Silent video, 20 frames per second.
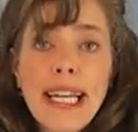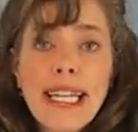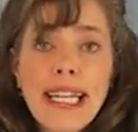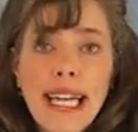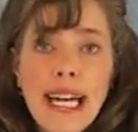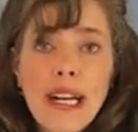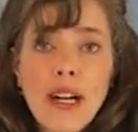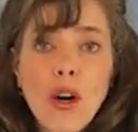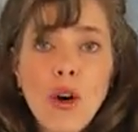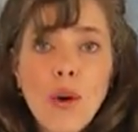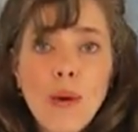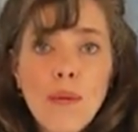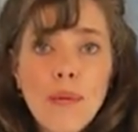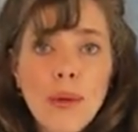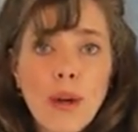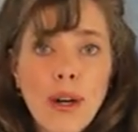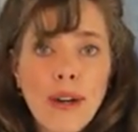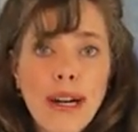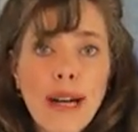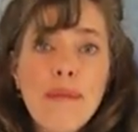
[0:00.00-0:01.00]
get a home
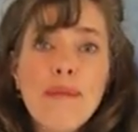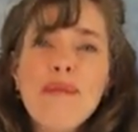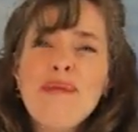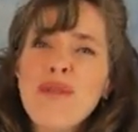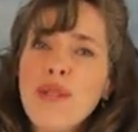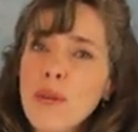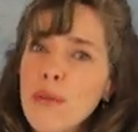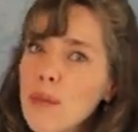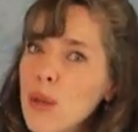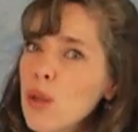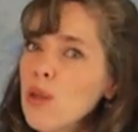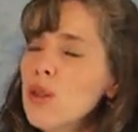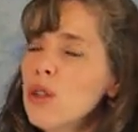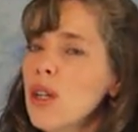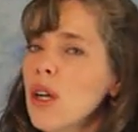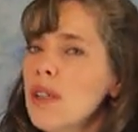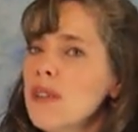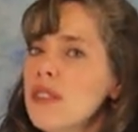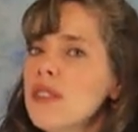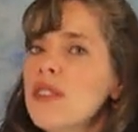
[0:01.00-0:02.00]
program. For most
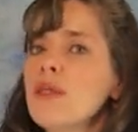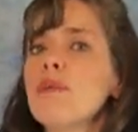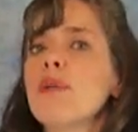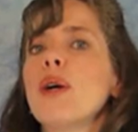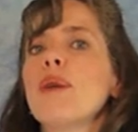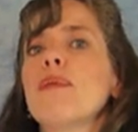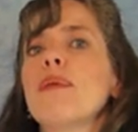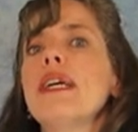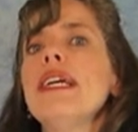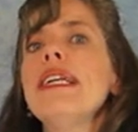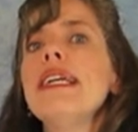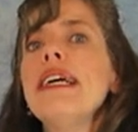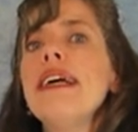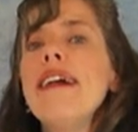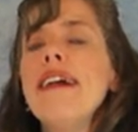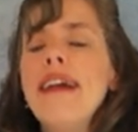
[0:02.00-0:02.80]
dogs it's appropriate.